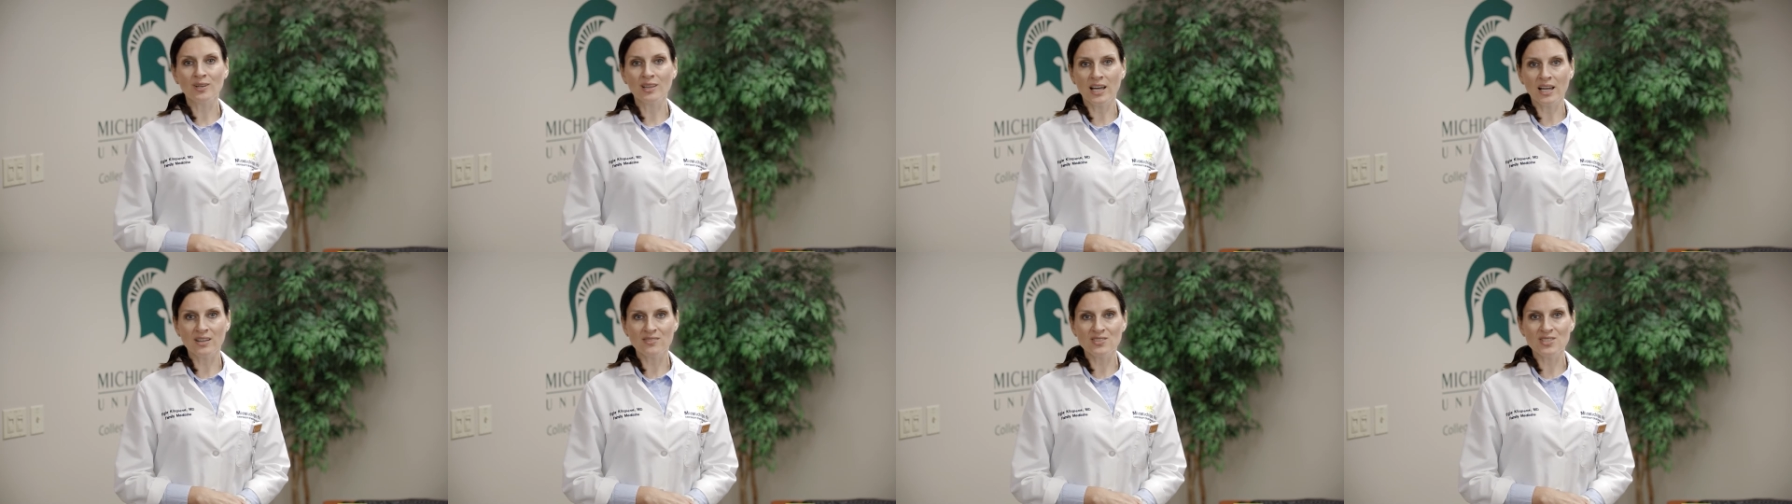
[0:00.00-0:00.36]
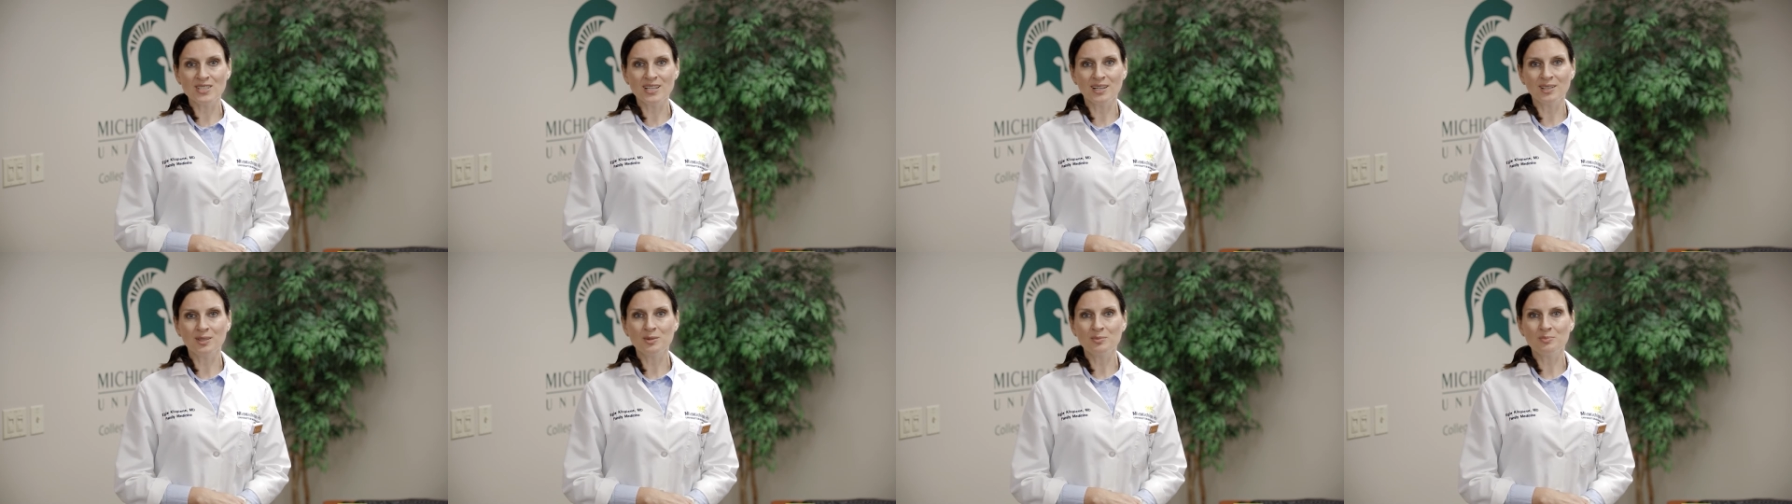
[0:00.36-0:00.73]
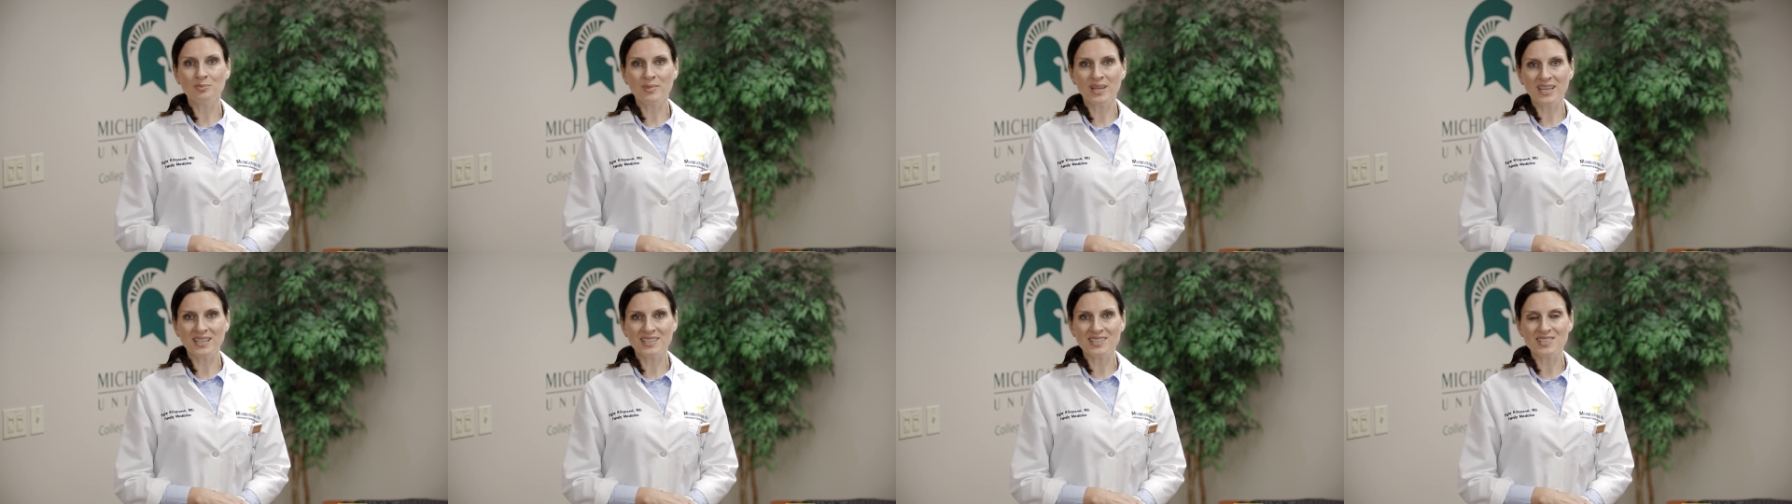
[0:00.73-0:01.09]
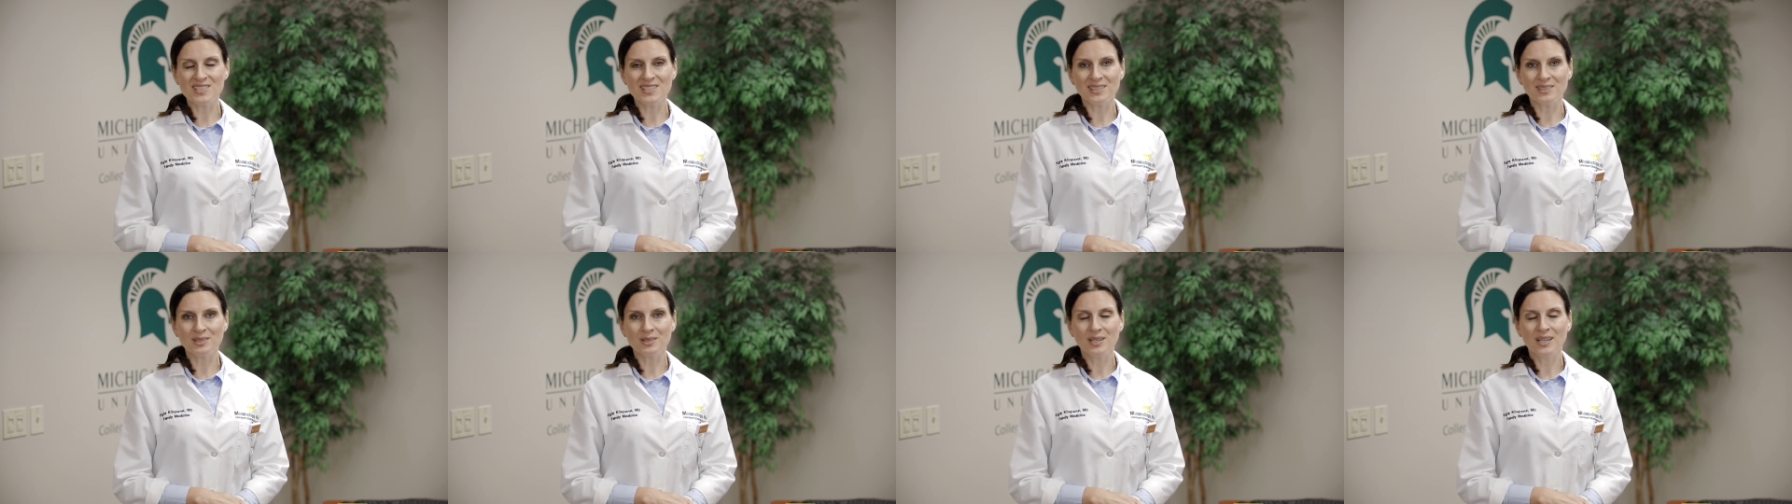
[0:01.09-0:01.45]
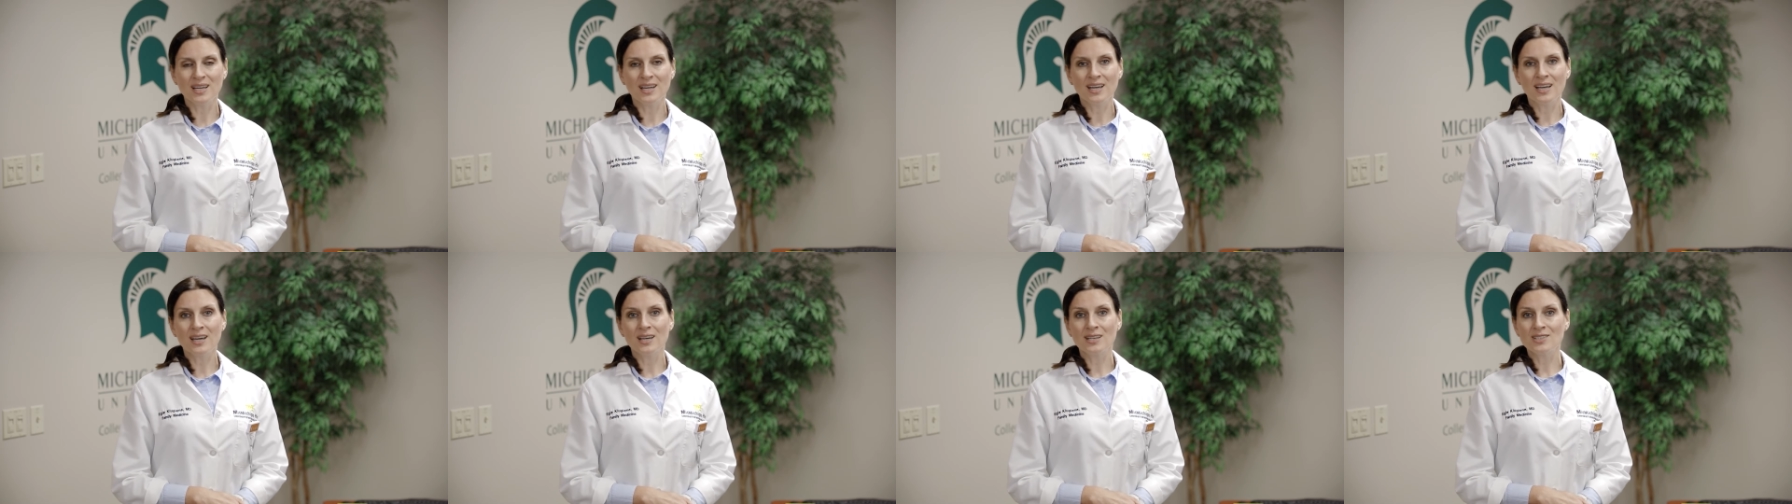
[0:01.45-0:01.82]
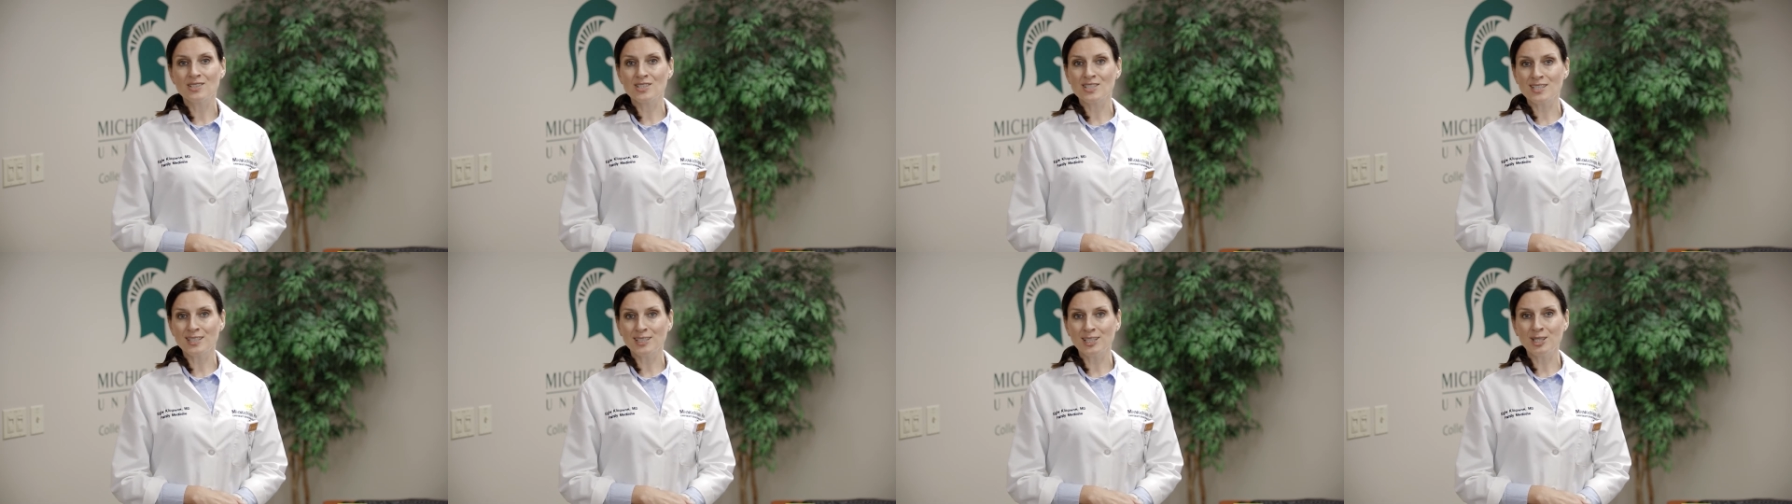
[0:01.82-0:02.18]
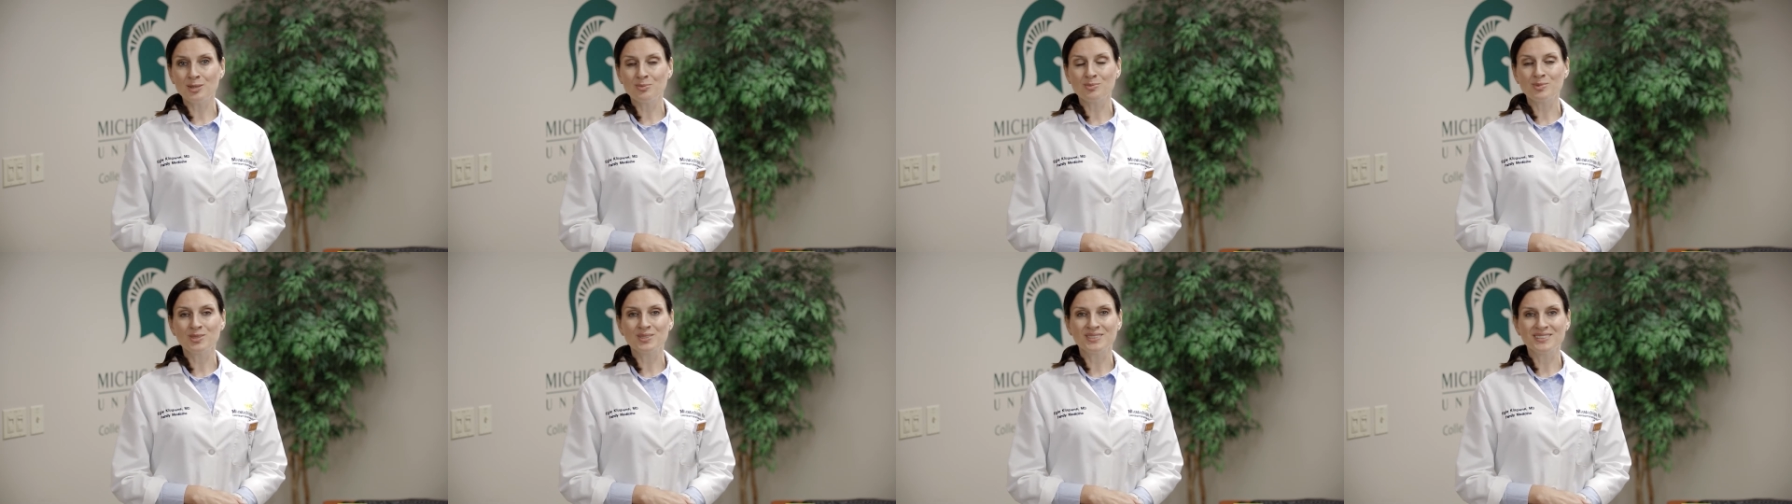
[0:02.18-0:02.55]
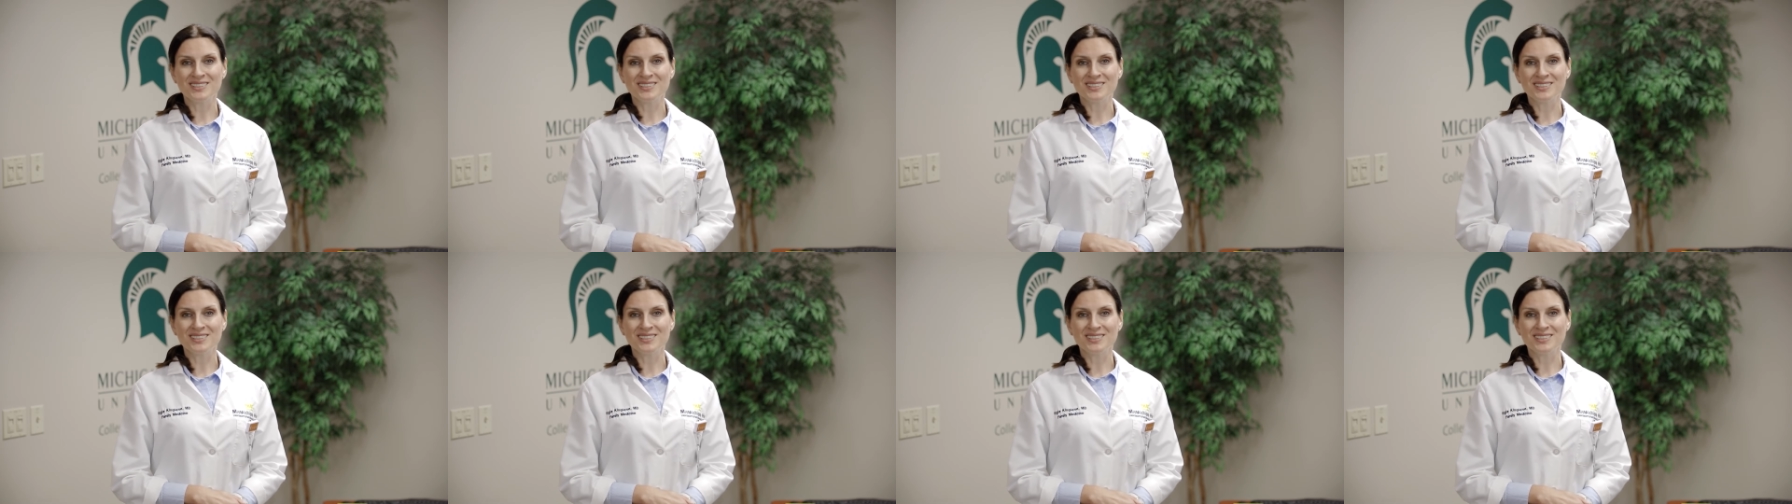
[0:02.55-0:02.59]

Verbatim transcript: lifestyle medicine sleep,